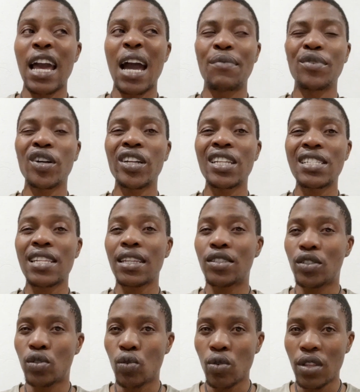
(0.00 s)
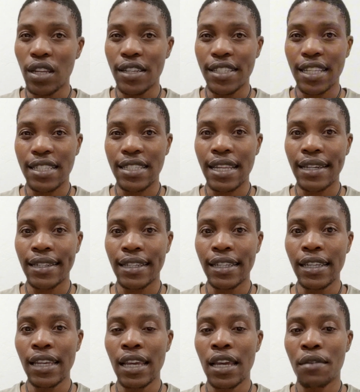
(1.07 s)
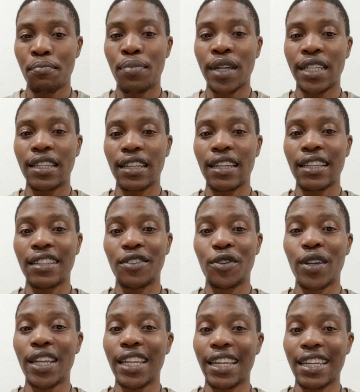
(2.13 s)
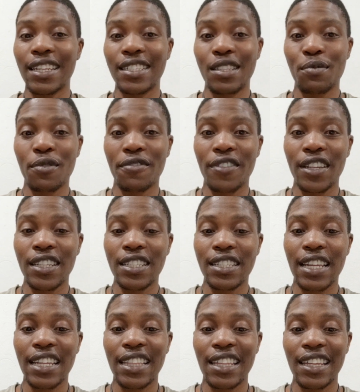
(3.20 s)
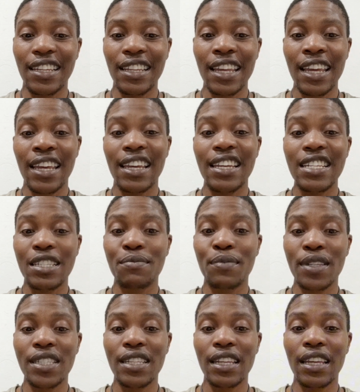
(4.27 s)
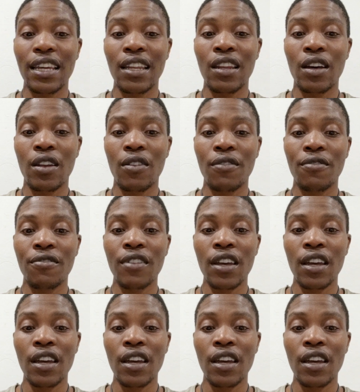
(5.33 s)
not going to say toothless exactly, but it really is a Bafana side that is missing a lot of